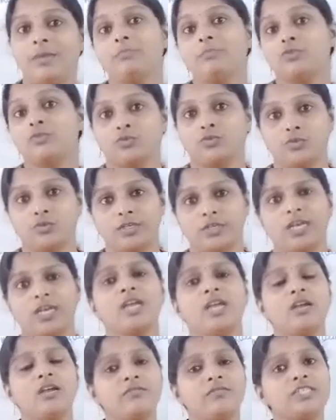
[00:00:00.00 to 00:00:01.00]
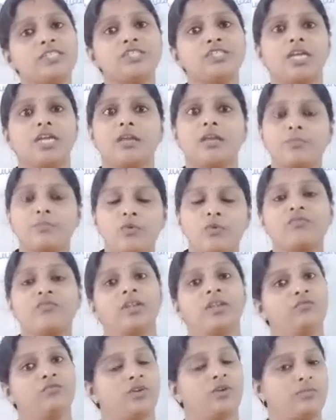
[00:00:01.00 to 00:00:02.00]
I am told which type of
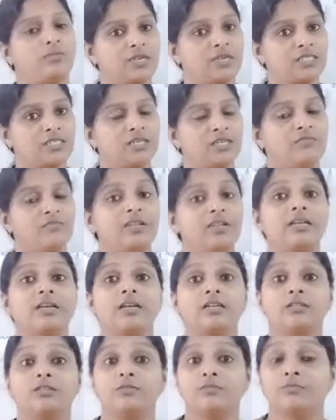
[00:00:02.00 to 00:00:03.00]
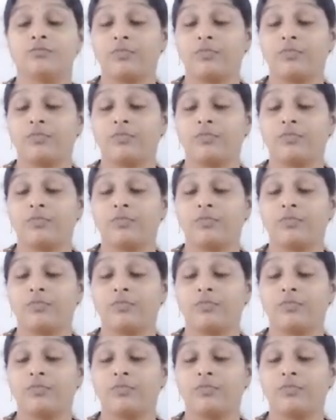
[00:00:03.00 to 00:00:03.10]
information will get